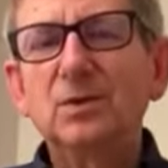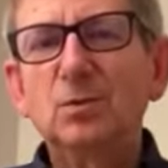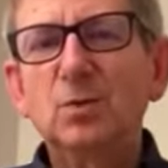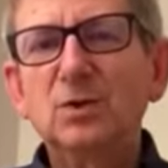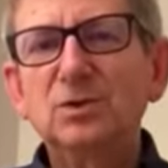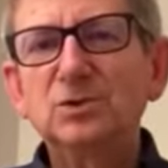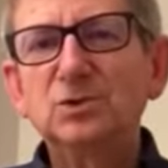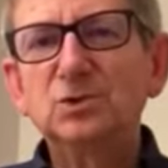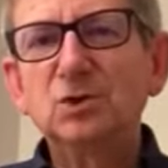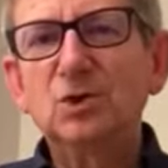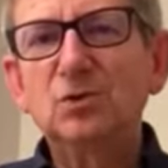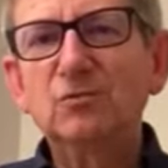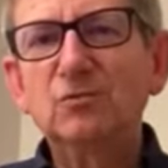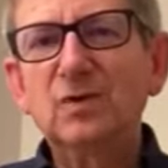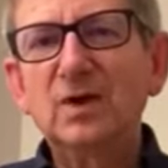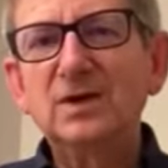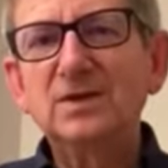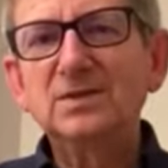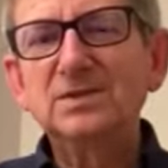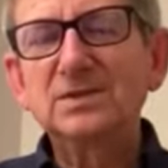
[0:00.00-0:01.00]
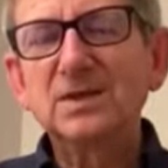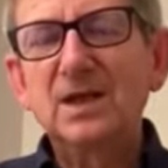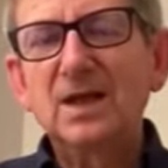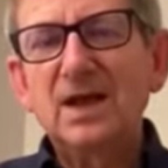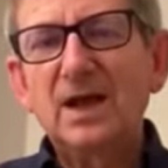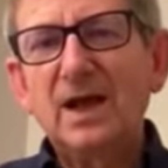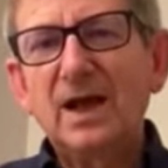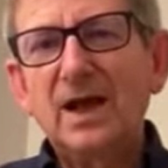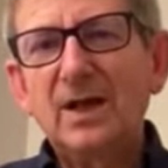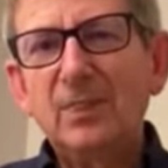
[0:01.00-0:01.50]
when John writes,
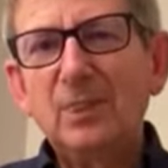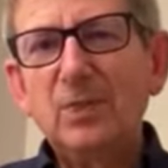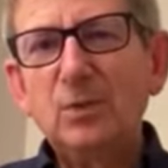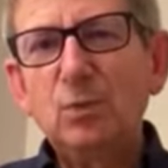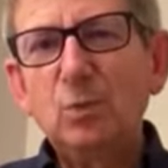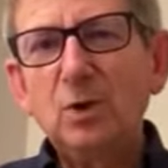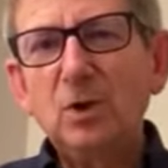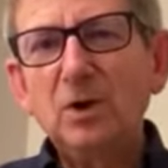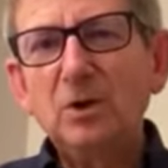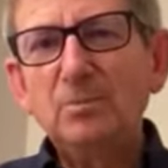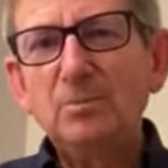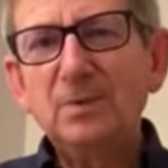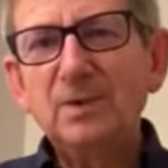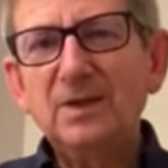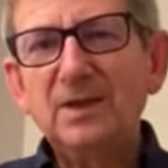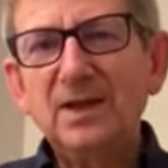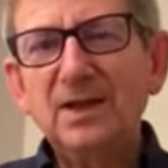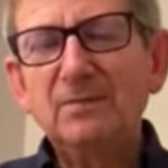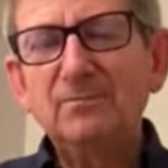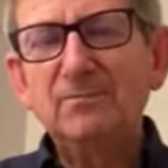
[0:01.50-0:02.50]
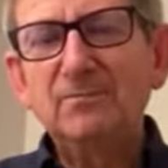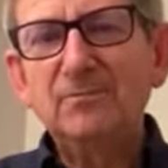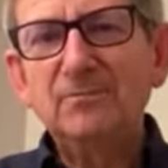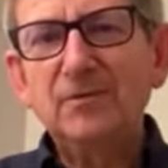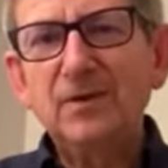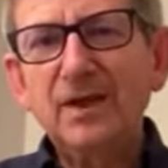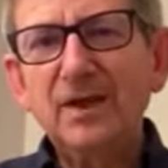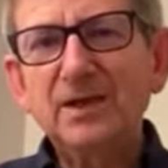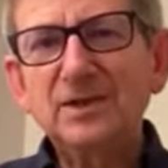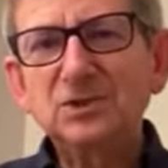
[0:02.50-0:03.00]
"And the word became
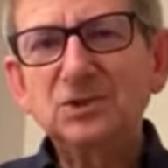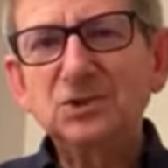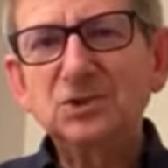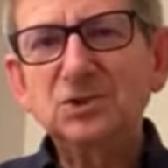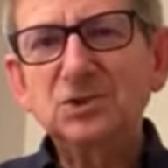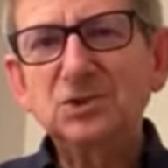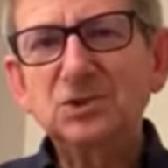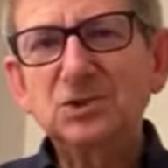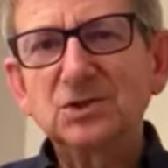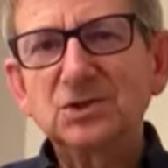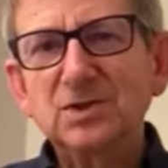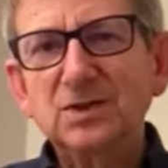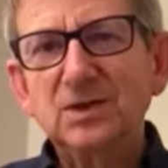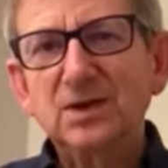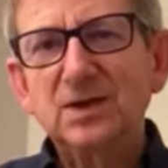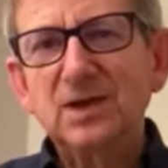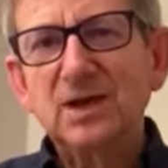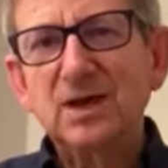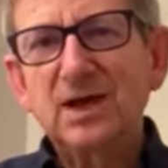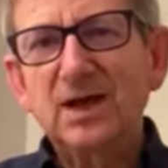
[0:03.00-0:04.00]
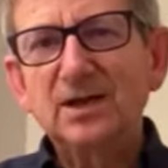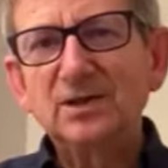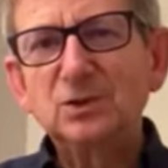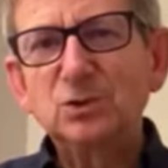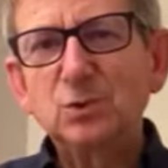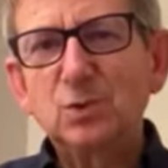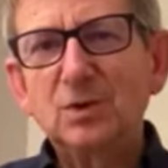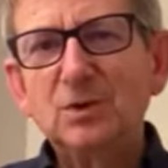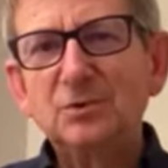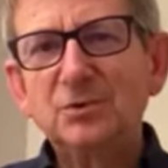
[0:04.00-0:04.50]
flesh and
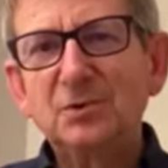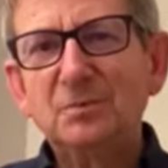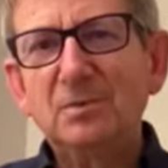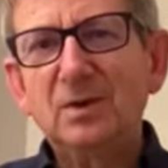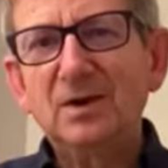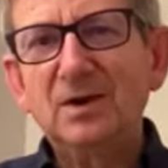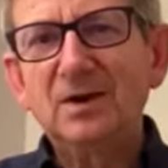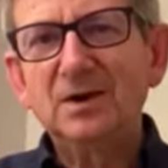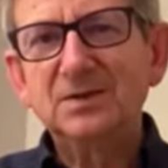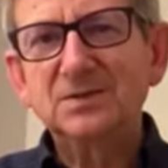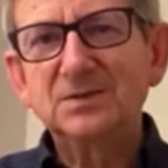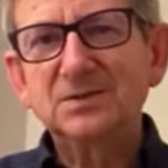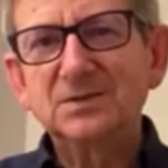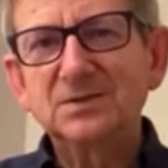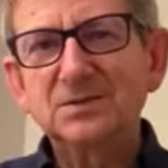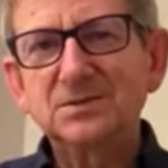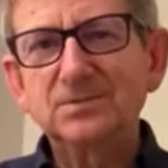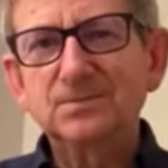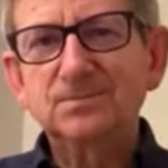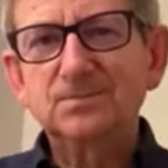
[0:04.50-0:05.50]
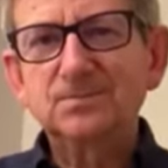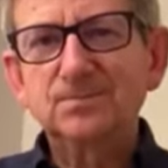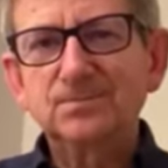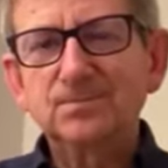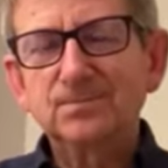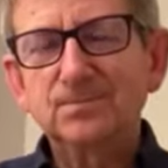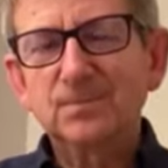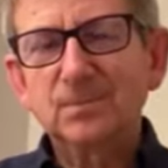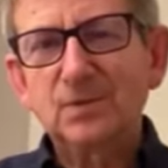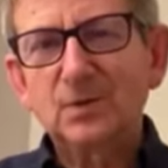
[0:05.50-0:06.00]
dwelt among us."
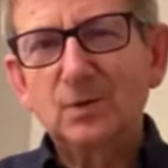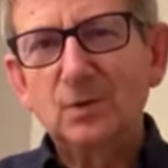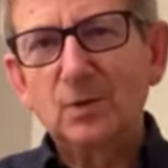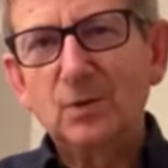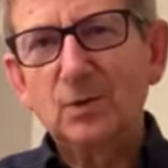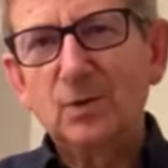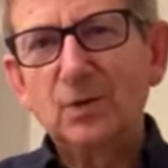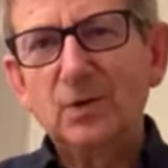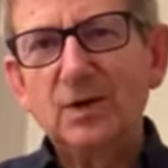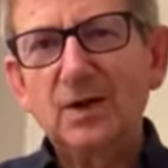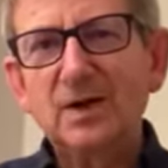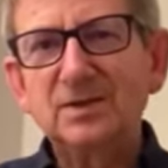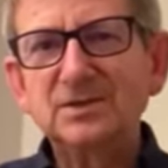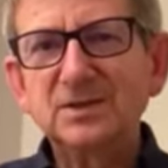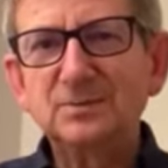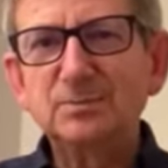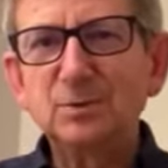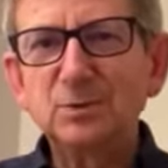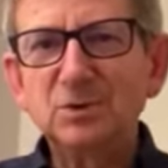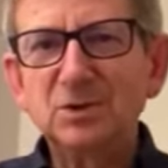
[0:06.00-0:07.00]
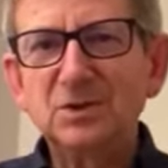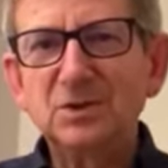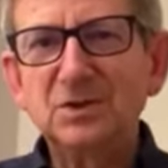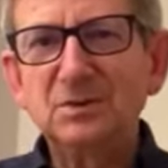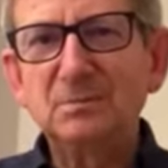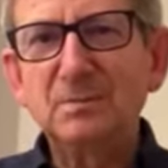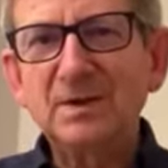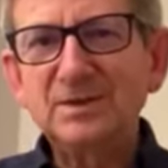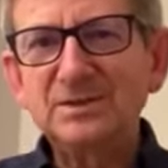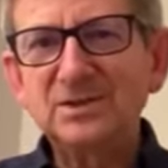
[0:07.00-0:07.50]
Or as it's put in the
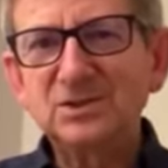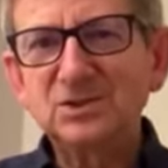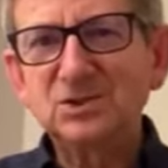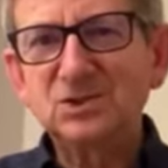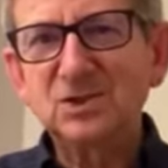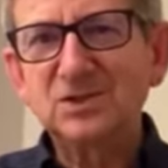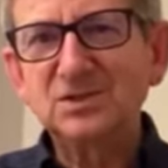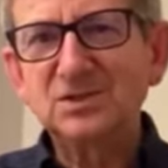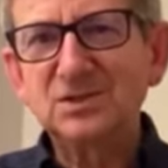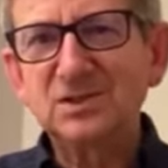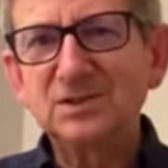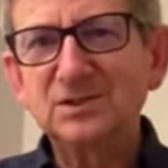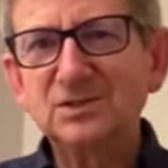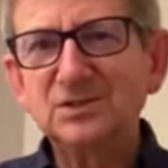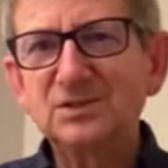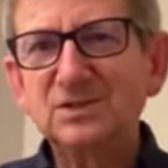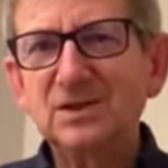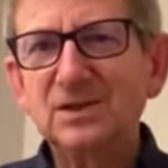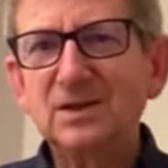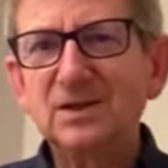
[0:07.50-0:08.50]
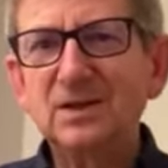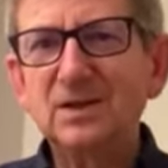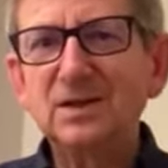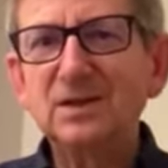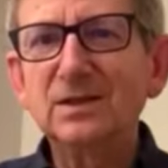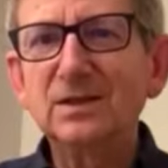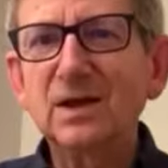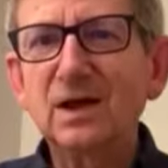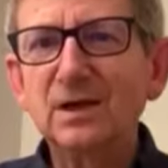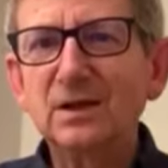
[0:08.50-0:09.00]
Message translation,
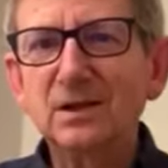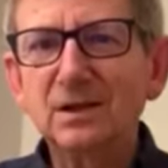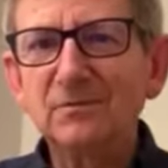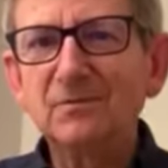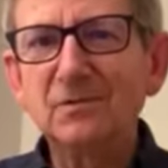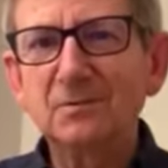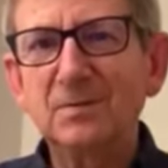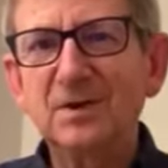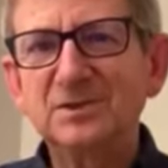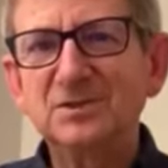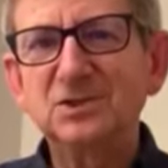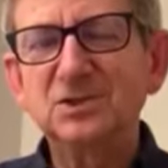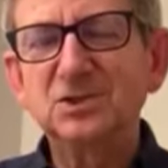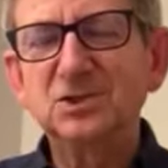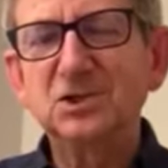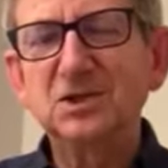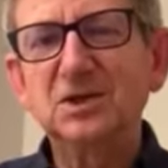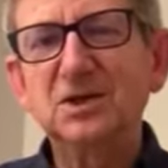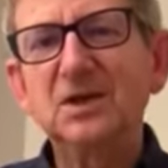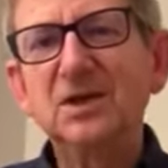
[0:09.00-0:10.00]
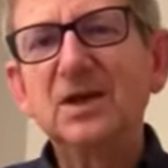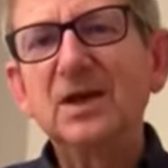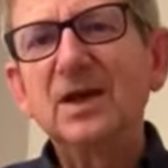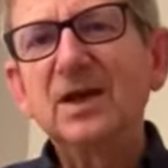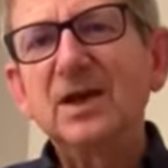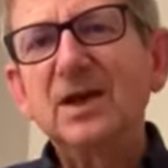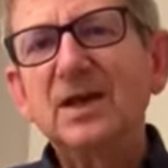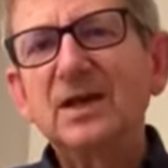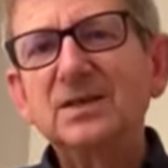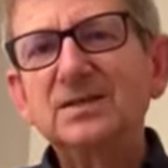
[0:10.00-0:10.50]
and I love the Message here,
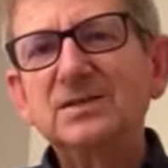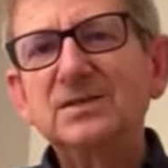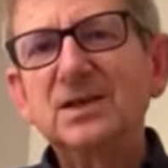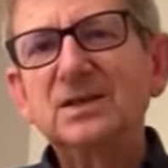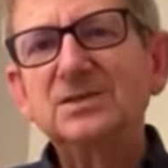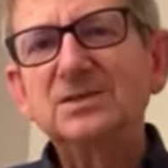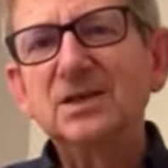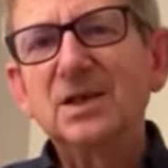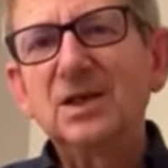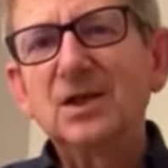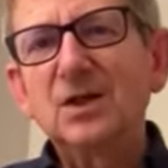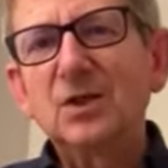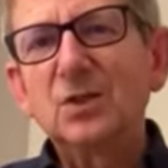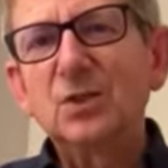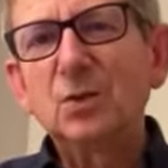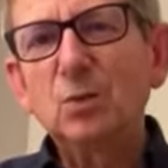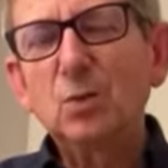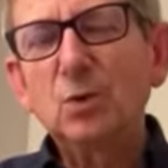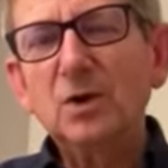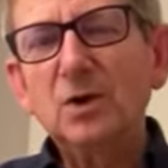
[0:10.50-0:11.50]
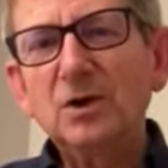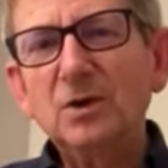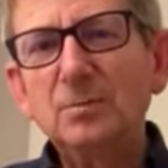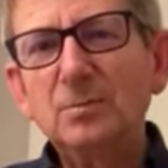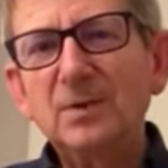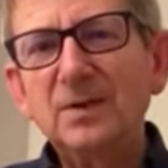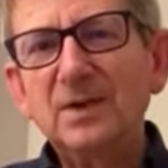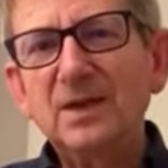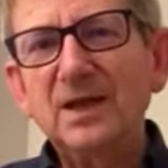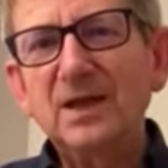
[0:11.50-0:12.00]
it says, "The
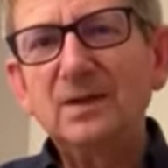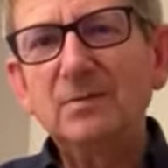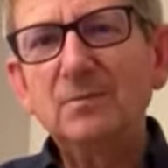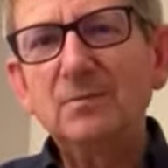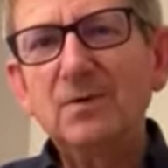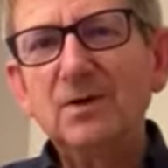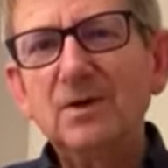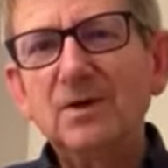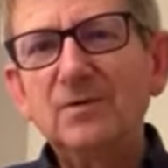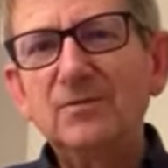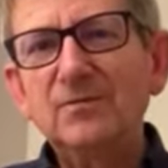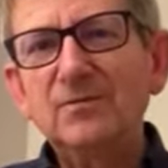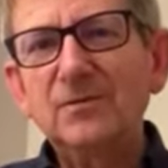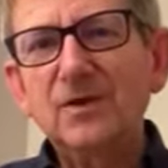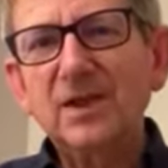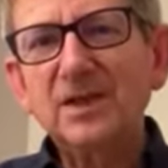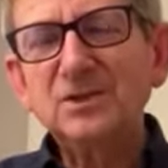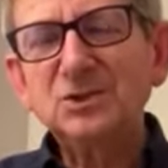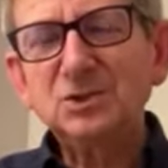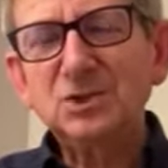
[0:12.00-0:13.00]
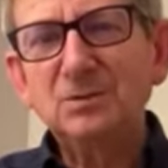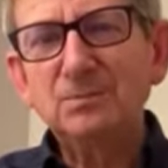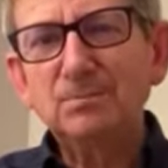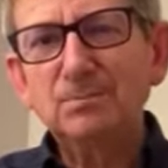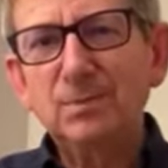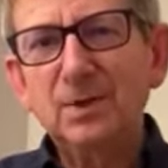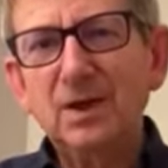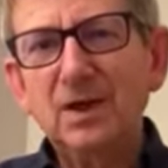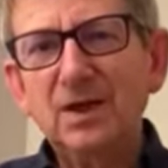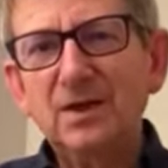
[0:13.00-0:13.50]
word became flesh
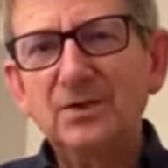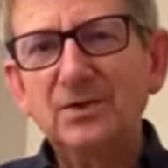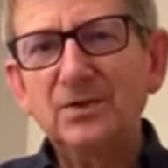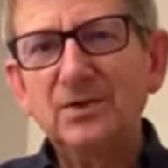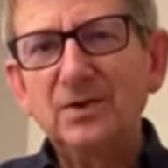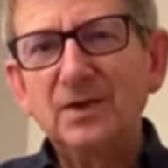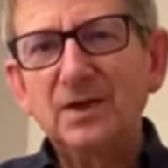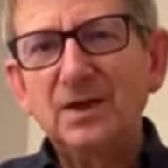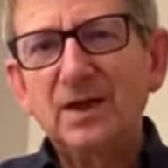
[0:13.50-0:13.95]
and blood